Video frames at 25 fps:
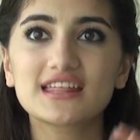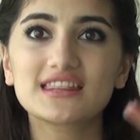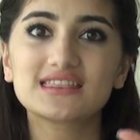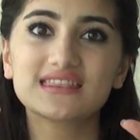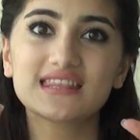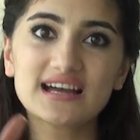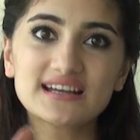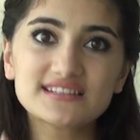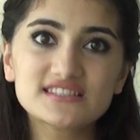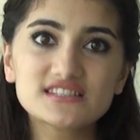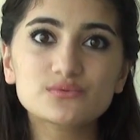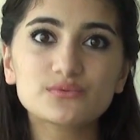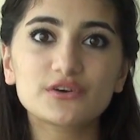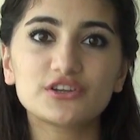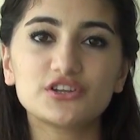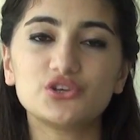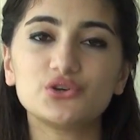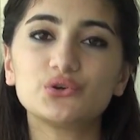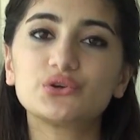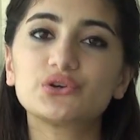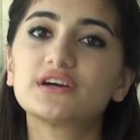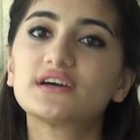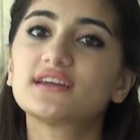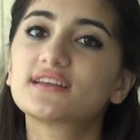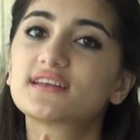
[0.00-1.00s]
and that's when
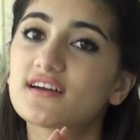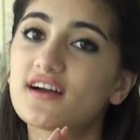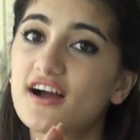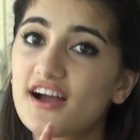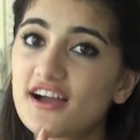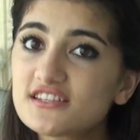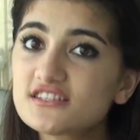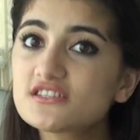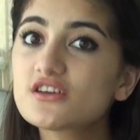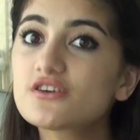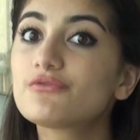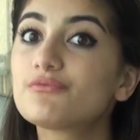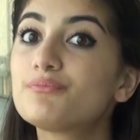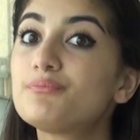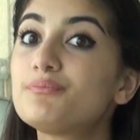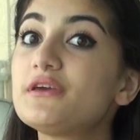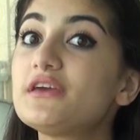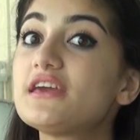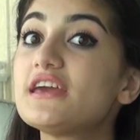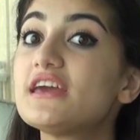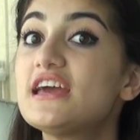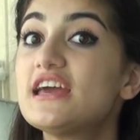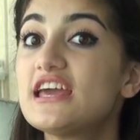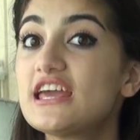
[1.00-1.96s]
you can kind of be